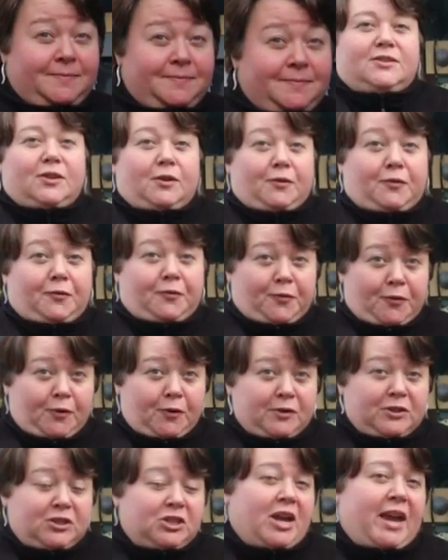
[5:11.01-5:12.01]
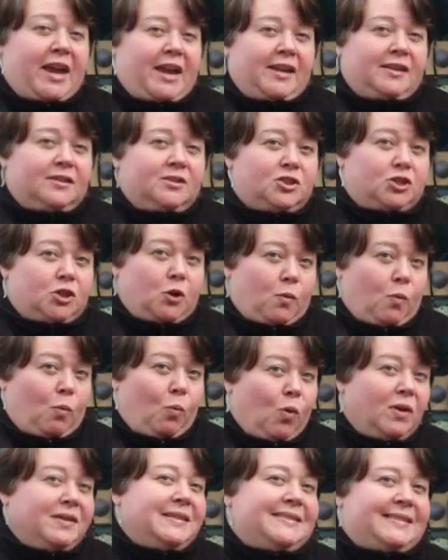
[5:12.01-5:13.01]
So food chains show
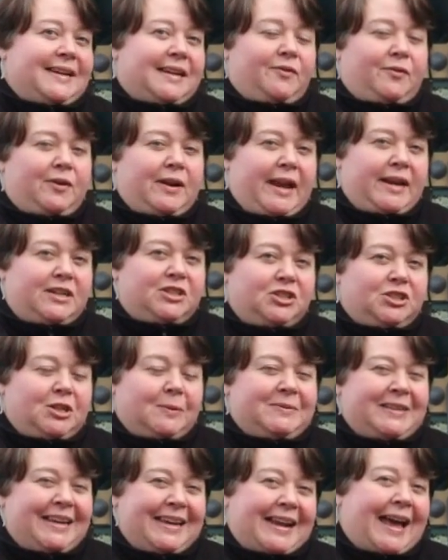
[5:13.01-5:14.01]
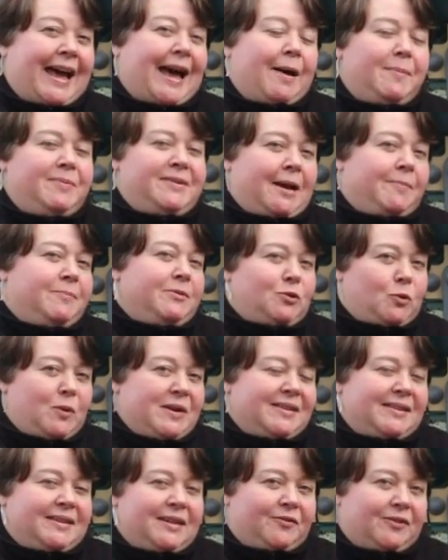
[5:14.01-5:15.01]
one set of relationships in a habitat
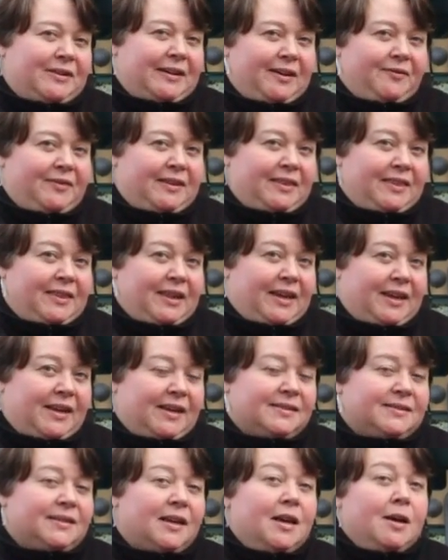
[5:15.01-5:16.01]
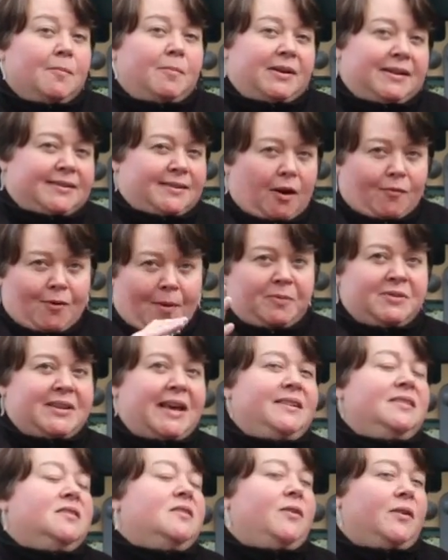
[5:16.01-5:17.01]
between the different living things, but it's not
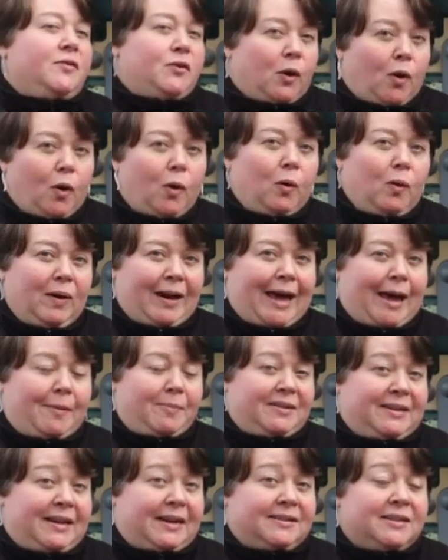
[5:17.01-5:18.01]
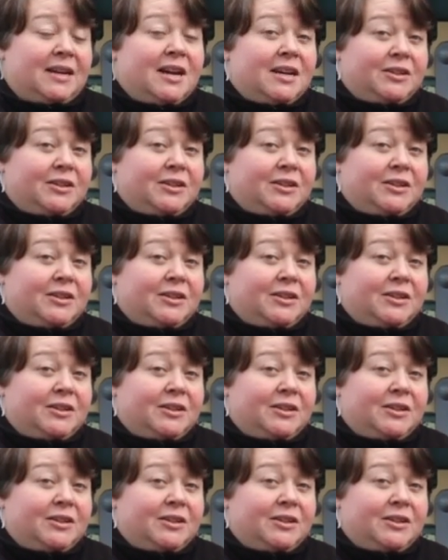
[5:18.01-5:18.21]
representative of the whole habitat.